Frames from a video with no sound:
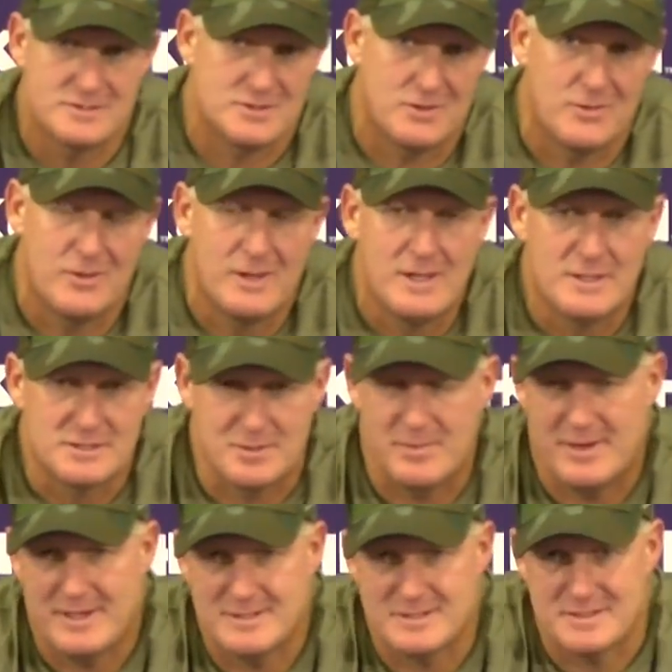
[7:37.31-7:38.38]
So some of
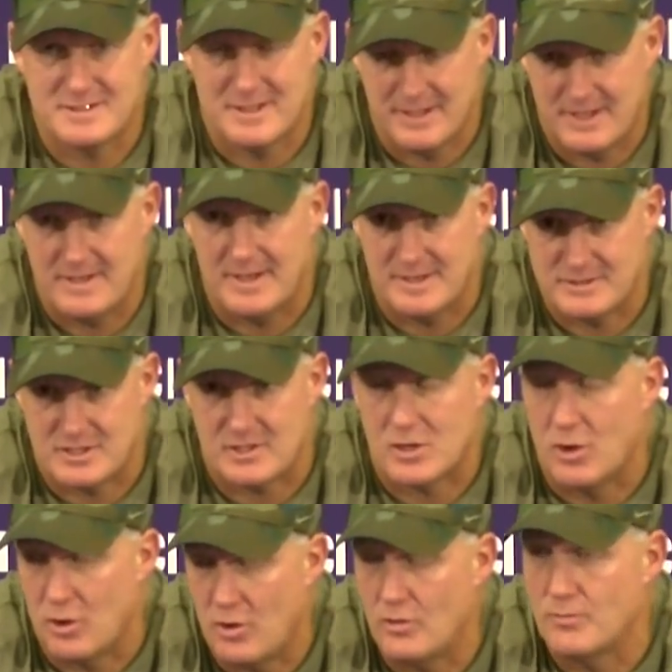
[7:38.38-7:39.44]
that's, it's a
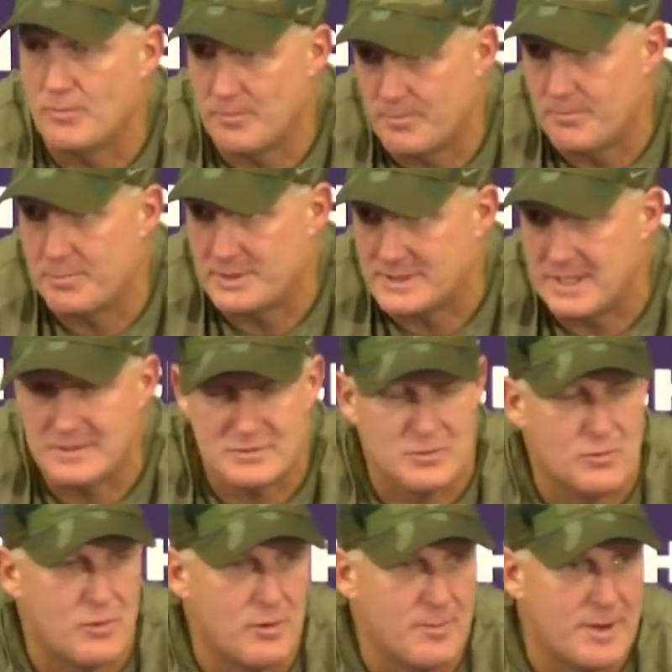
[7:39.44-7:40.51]
called potential
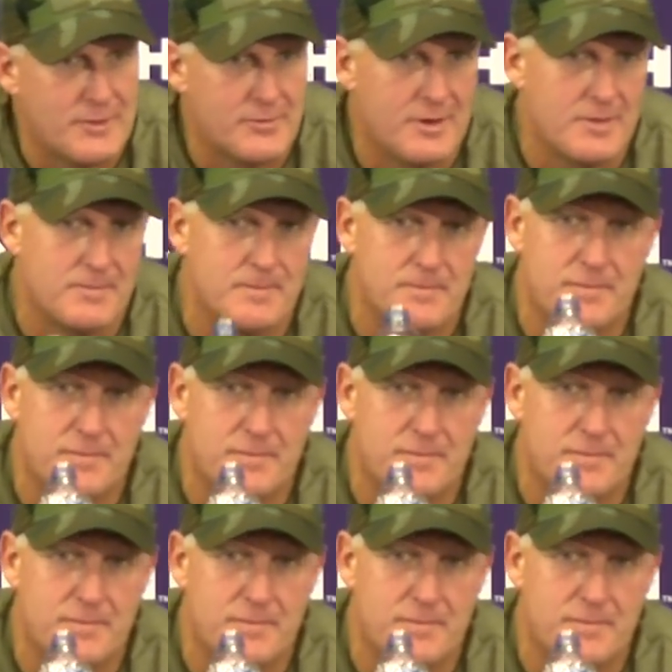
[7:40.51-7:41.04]
quarterback run.